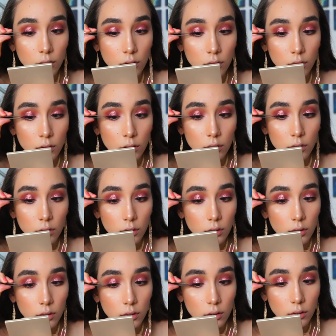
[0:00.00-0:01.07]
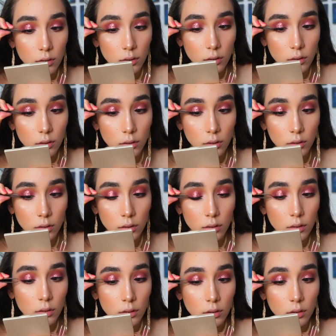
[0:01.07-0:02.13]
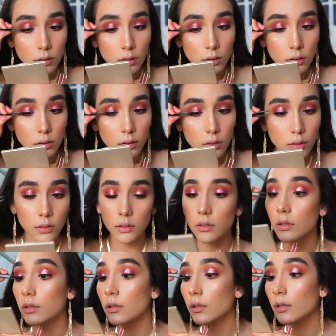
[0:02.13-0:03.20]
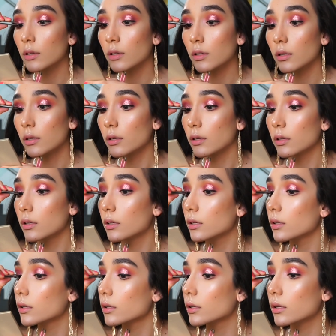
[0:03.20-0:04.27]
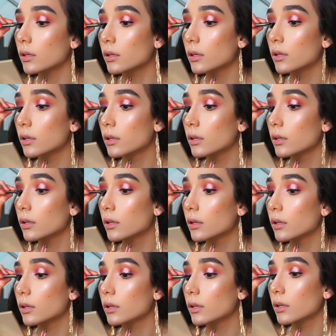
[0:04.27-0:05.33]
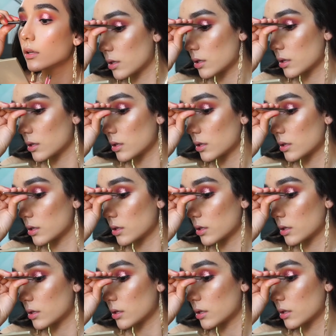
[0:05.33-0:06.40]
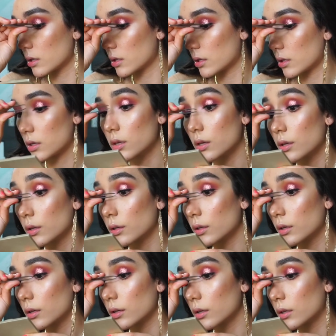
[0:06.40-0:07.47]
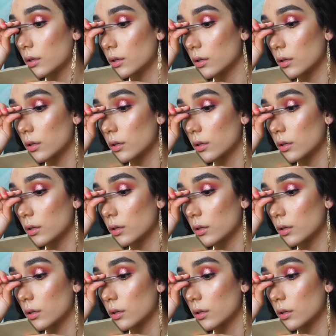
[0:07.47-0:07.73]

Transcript: Nobody speaks.